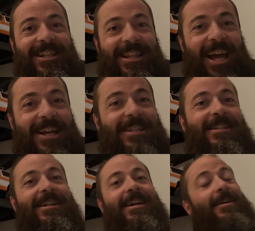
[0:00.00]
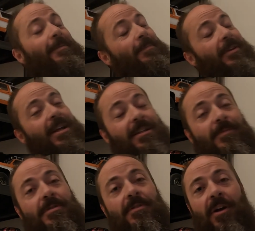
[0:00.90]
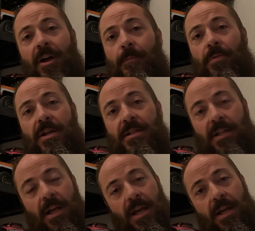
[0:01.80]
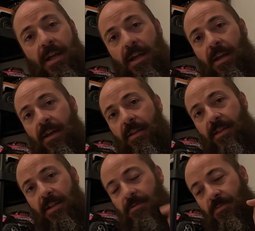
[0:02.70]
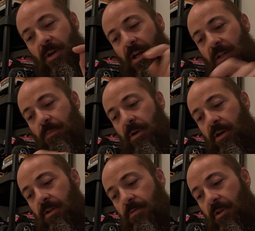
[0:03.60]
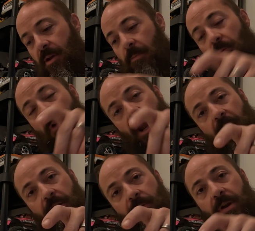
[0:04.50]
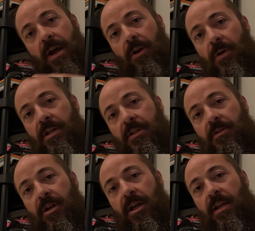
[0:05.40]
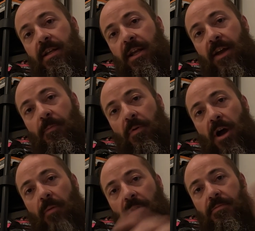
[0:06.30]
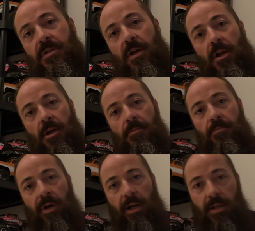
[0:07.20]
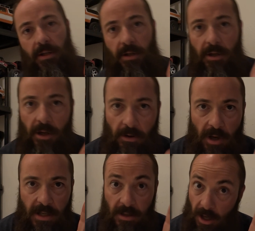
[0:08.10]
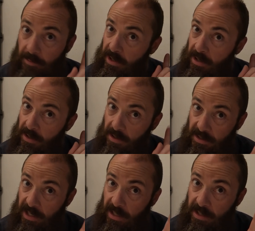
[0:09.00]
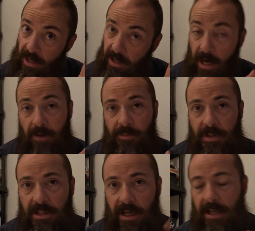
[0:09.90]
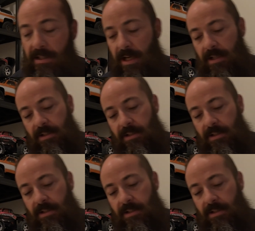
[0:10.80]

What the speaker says: Thanks. Please subscribe. Please like. This was my experience with a brand new Nano S3. It did have problems, but Horizon Hobby did take care of them, just like I said.